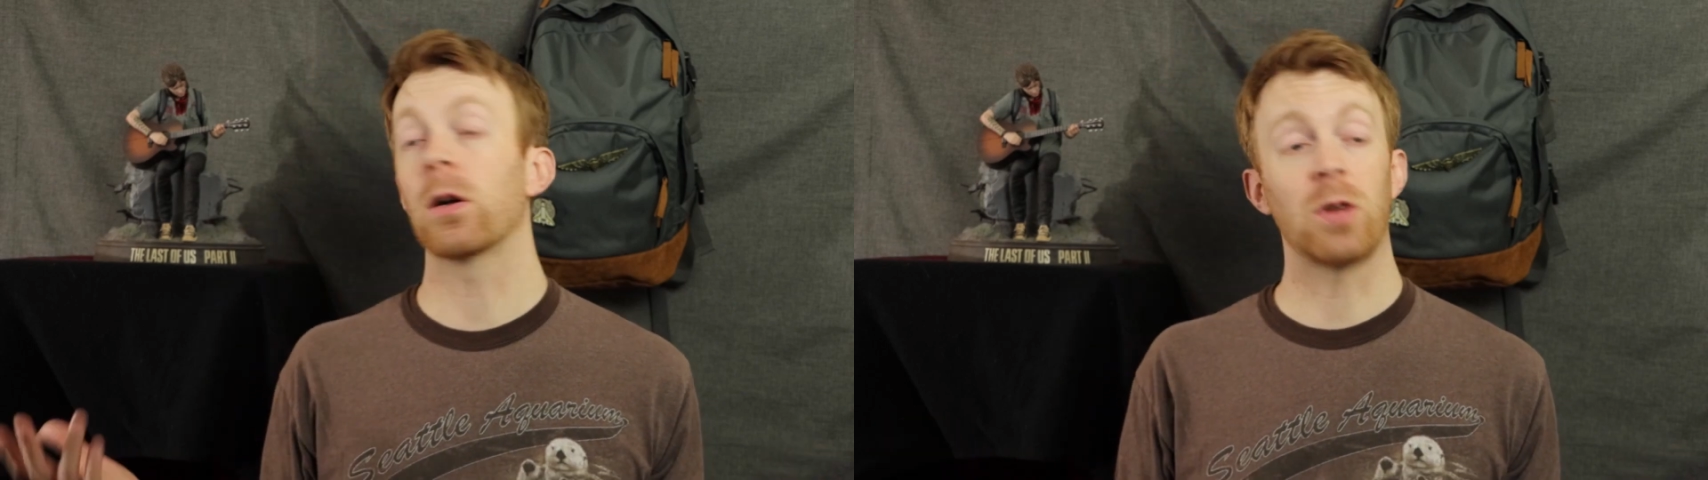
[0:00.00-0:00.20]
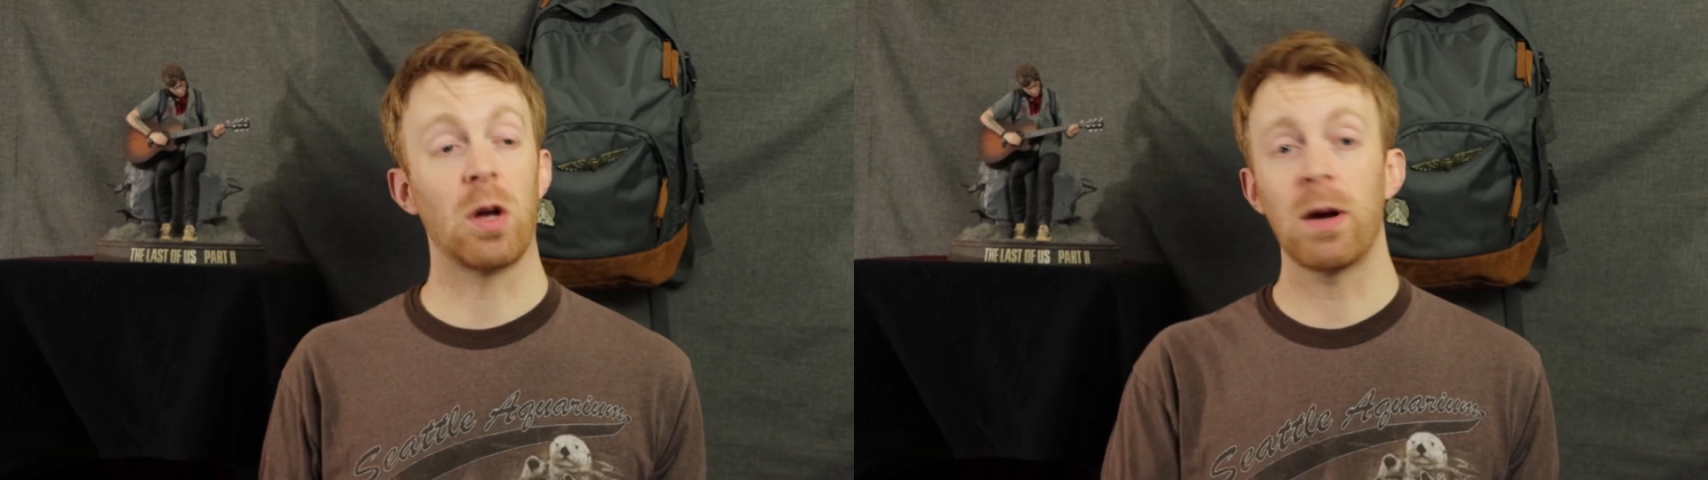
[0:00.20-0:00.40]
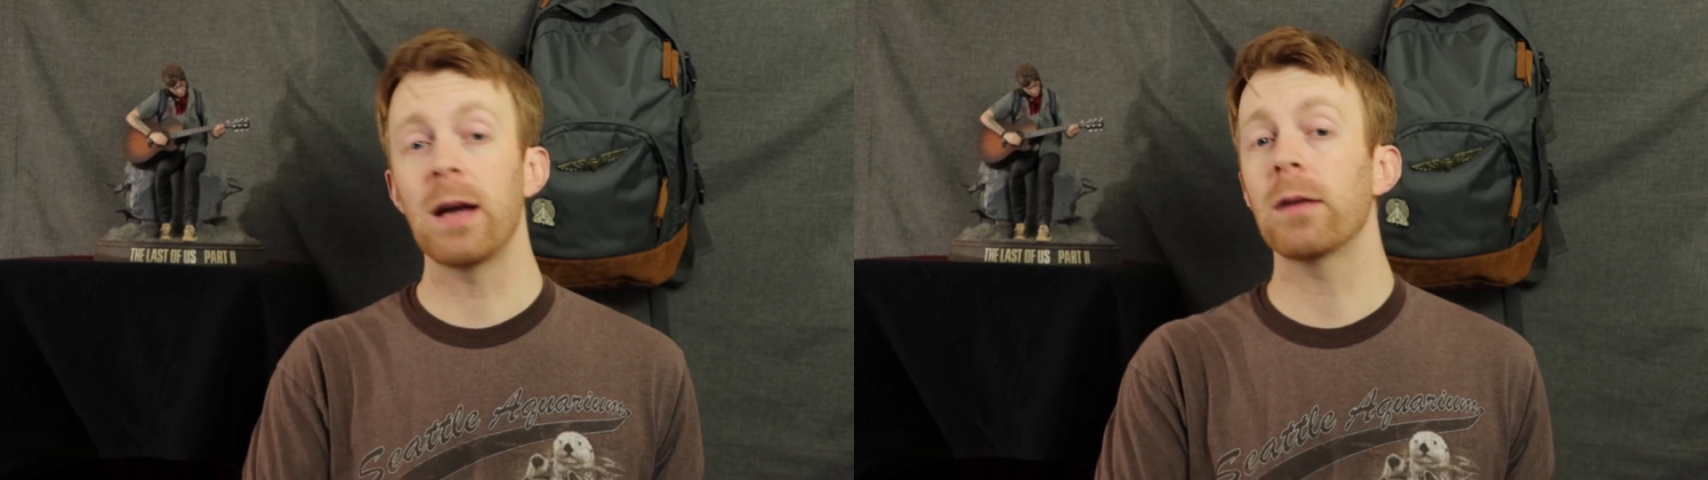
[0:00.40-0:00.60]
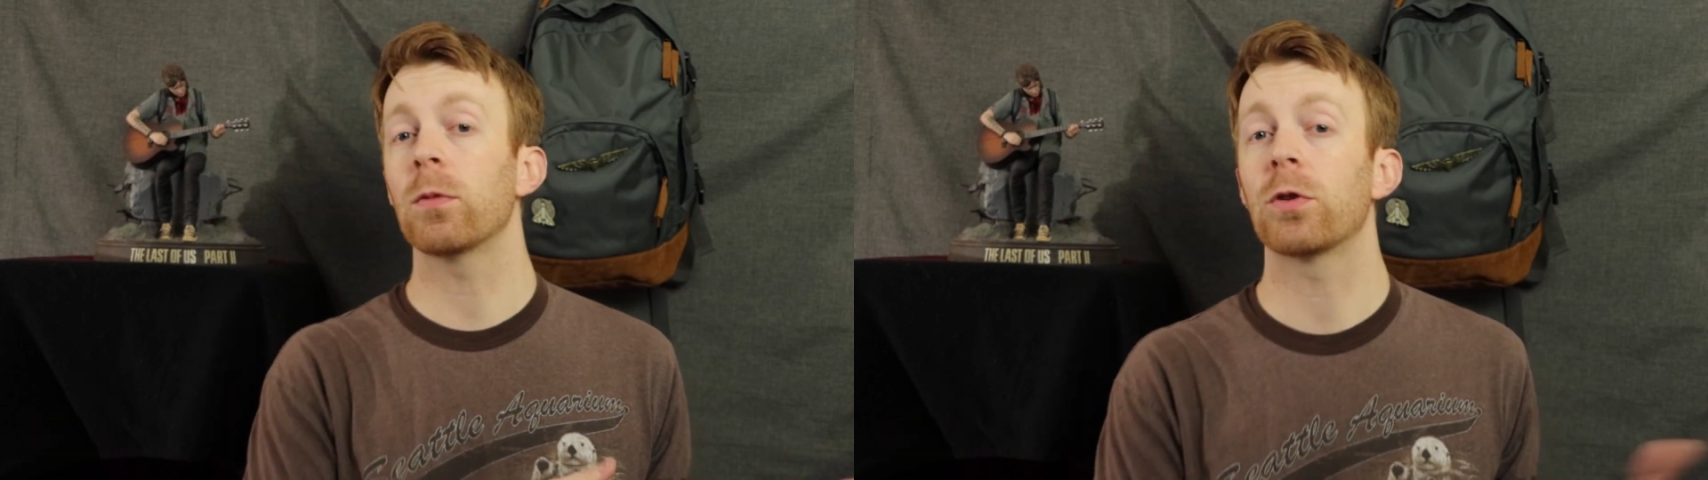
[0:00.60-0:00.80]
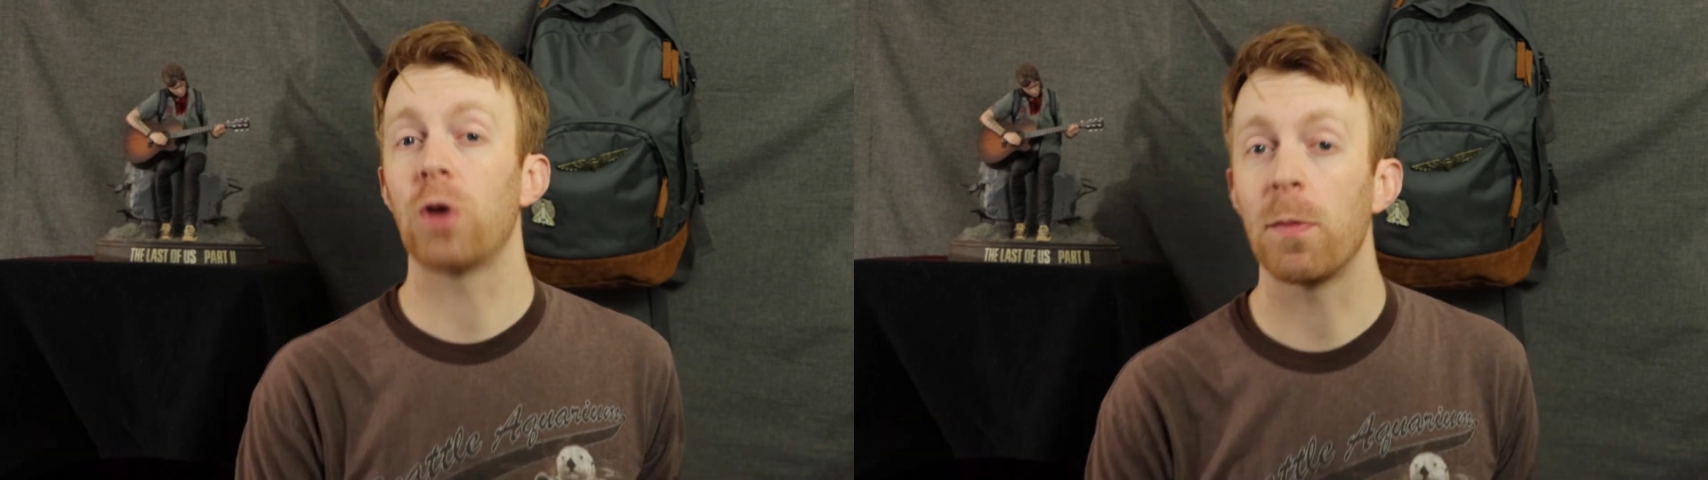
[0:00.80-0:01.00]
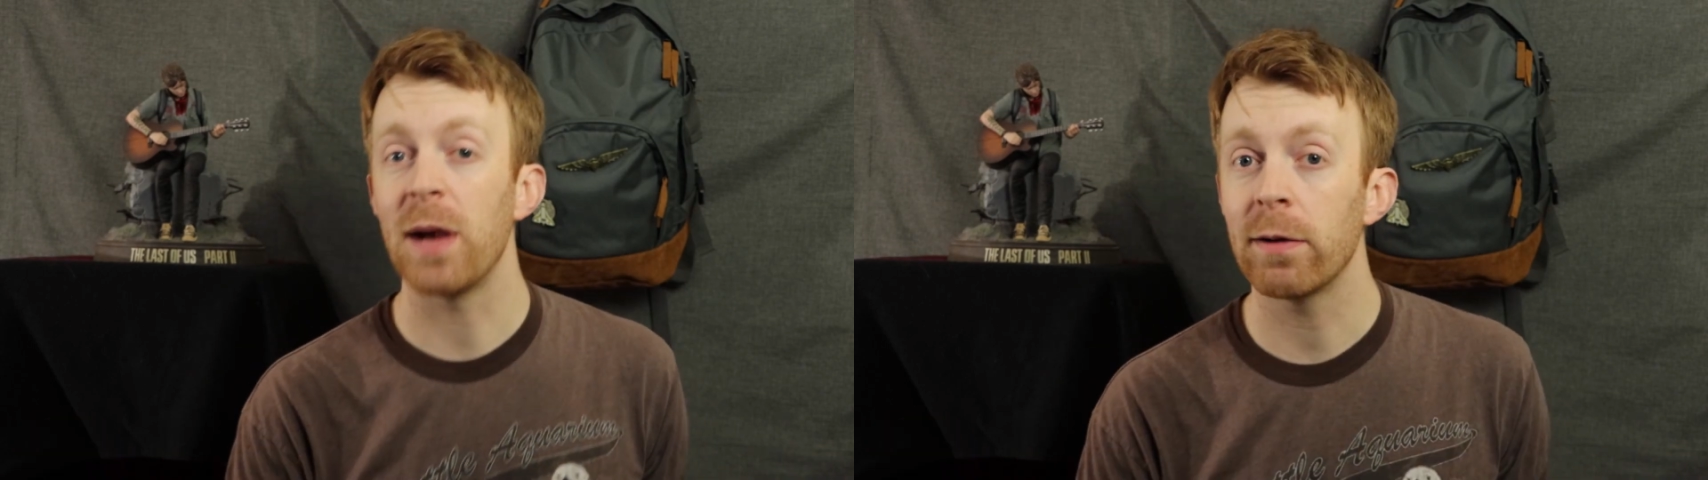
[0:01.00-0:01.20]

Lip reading: all right, well, show me how it's